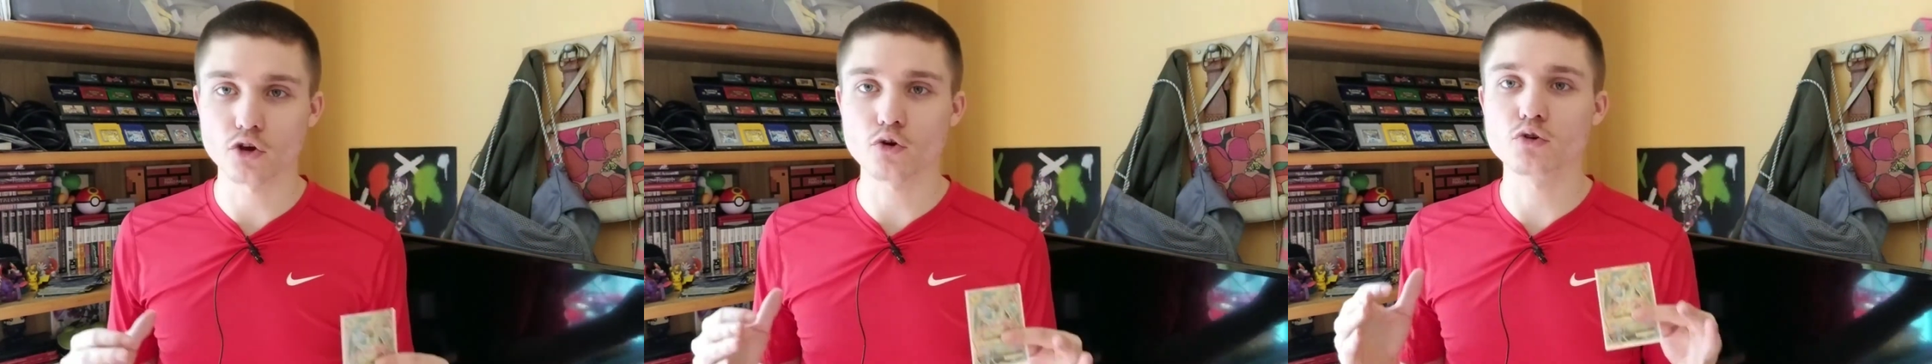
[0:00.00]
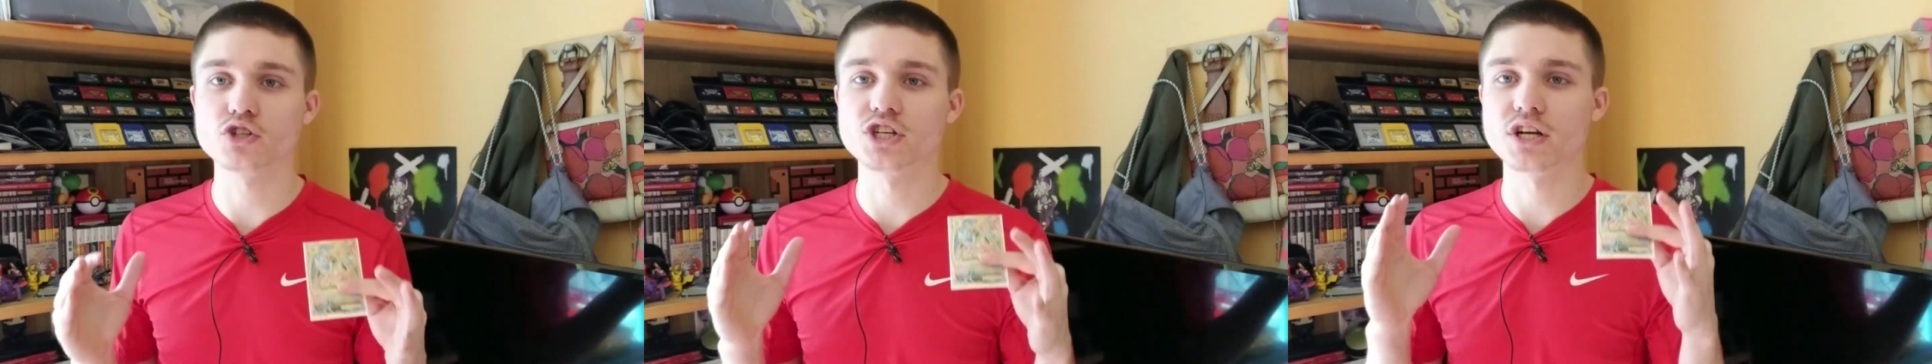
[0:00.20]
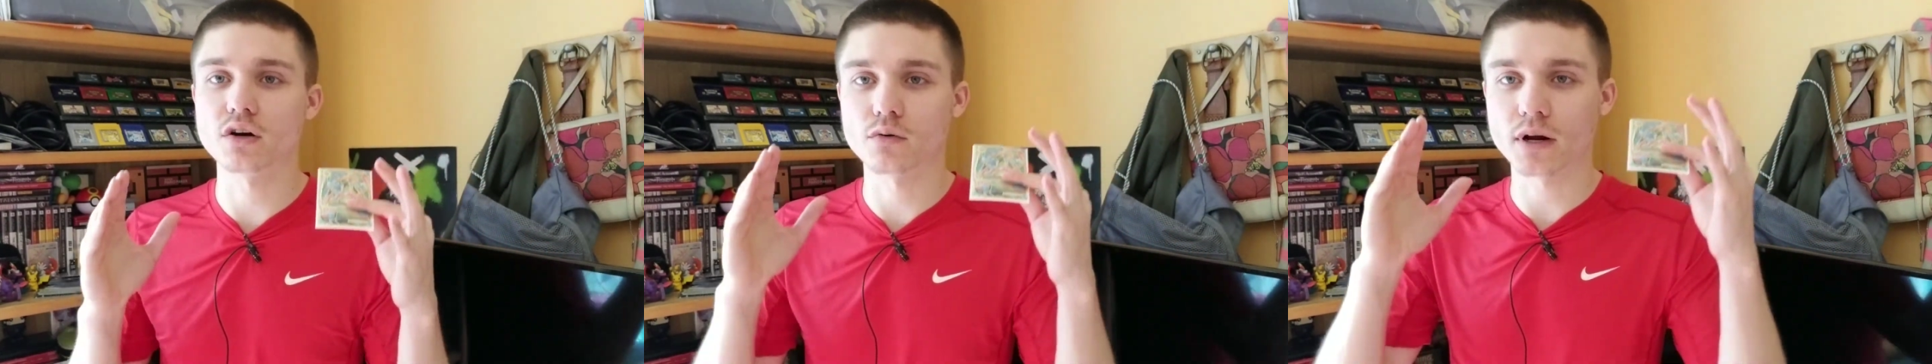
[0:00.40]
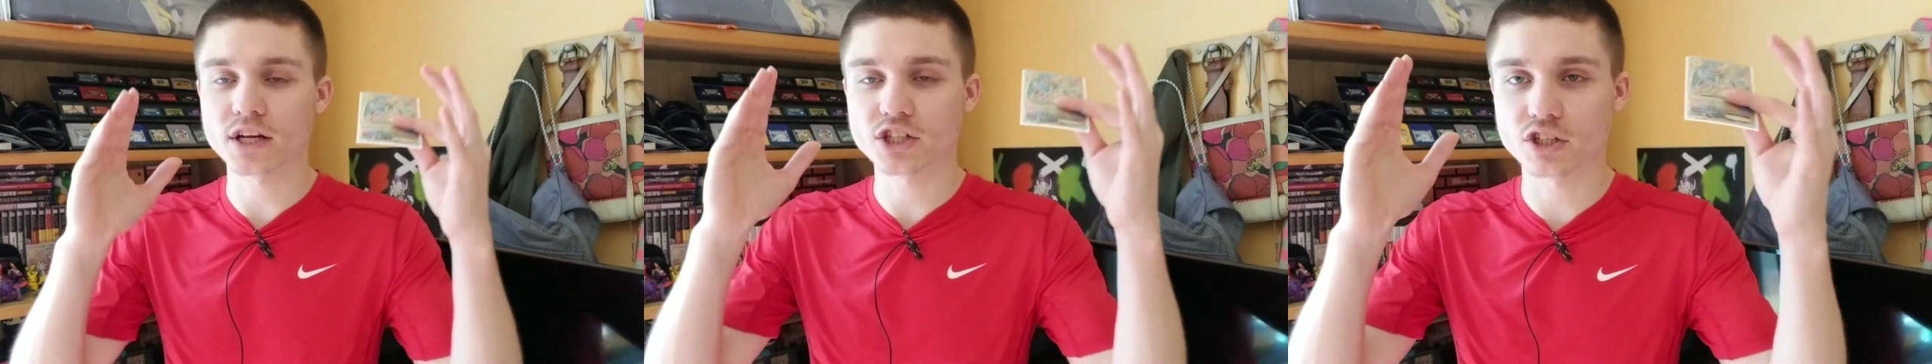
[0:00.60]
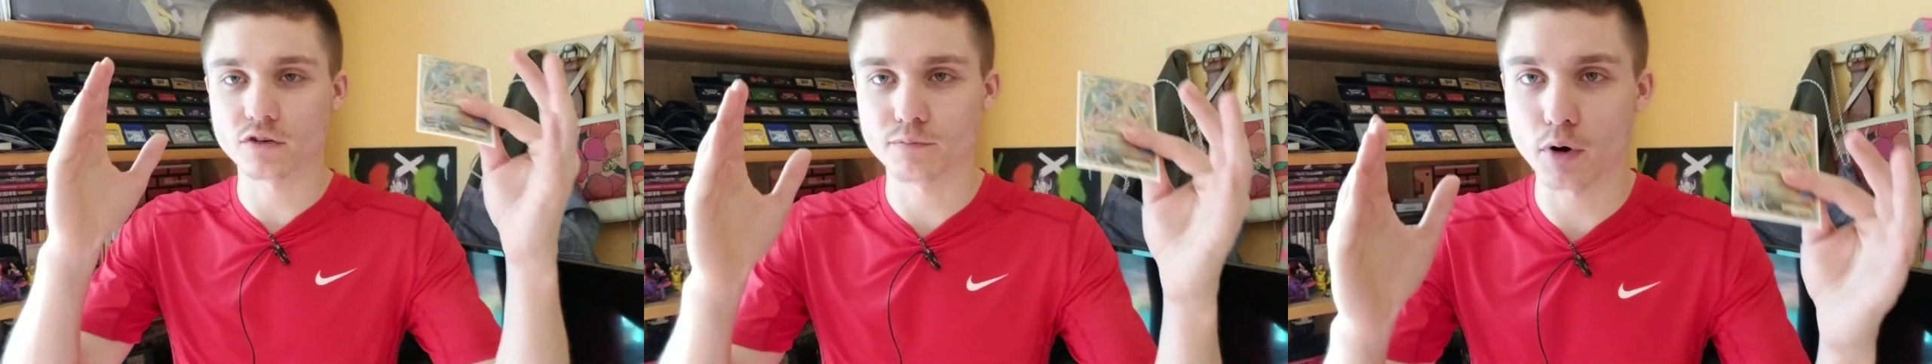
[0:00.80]
new
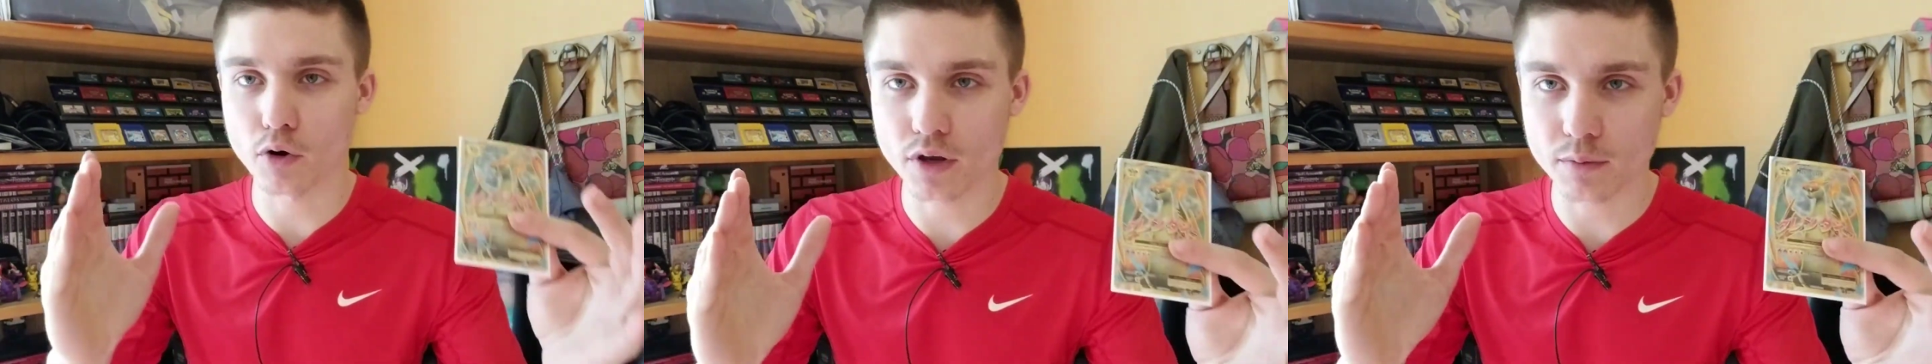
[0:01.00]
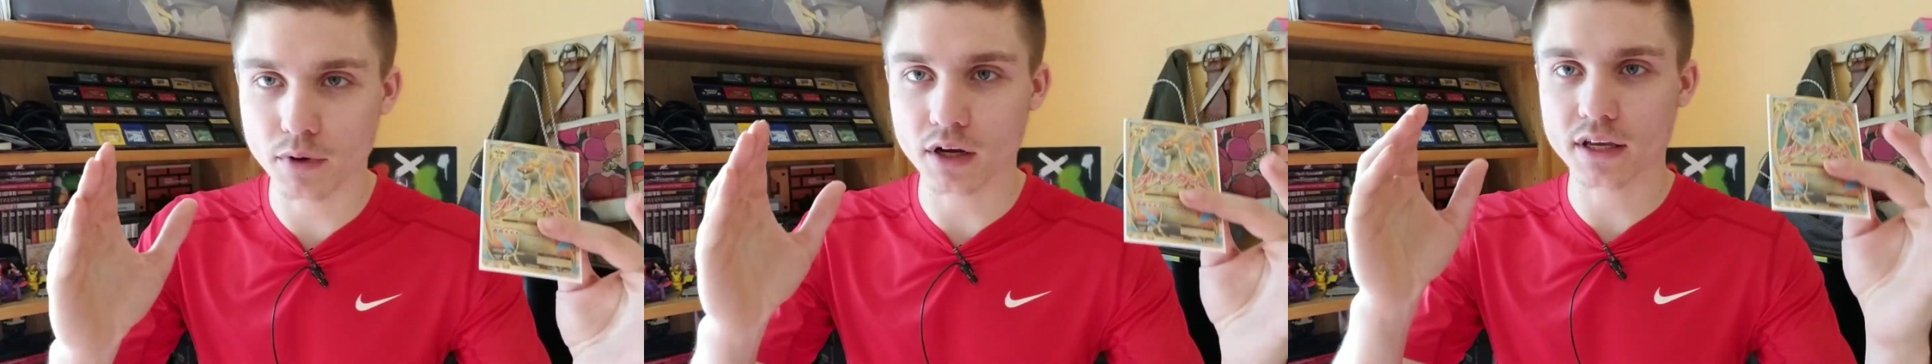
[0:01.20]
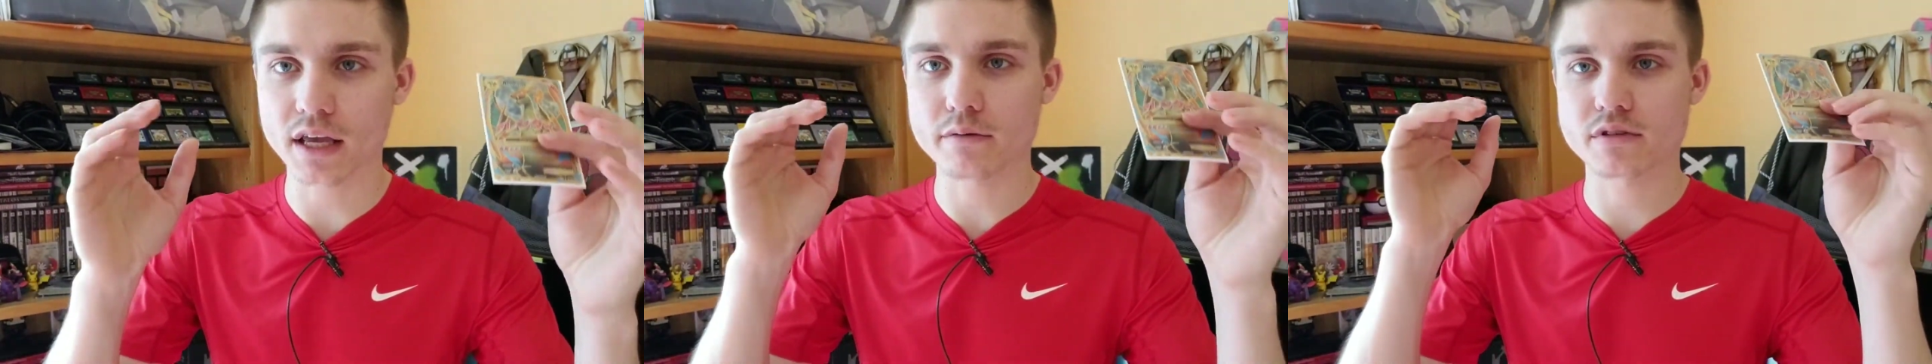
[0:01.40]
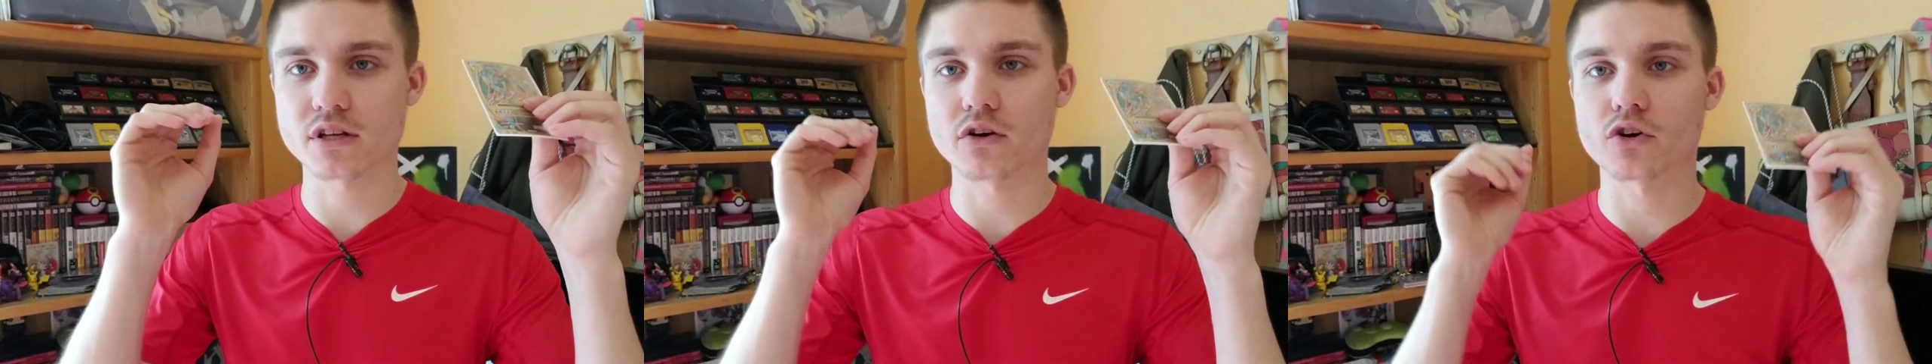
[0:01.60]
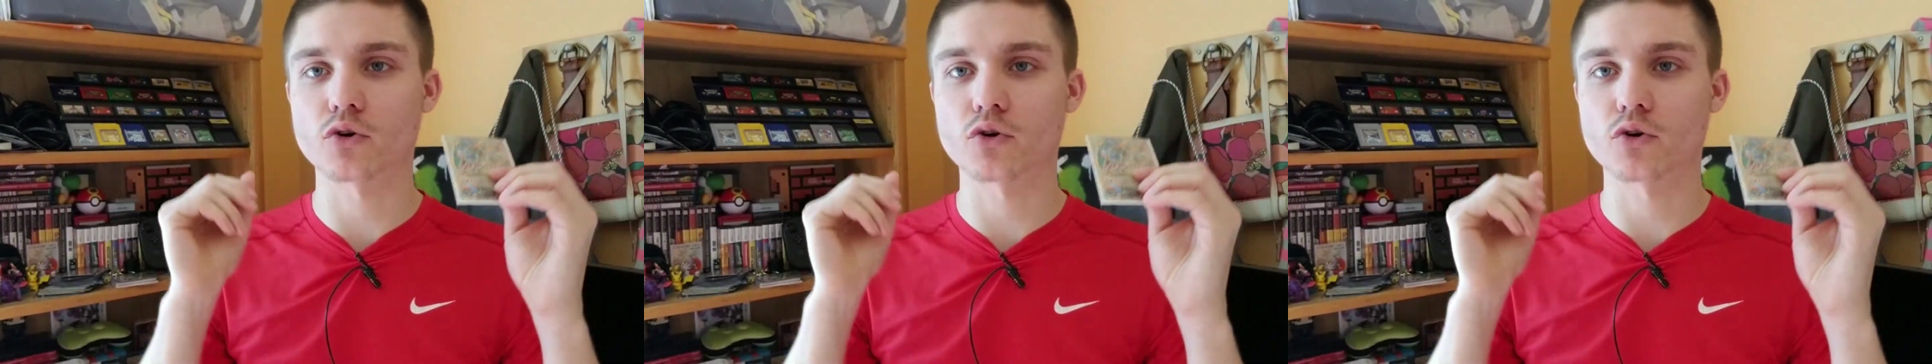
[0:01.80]
generation of Pokemon games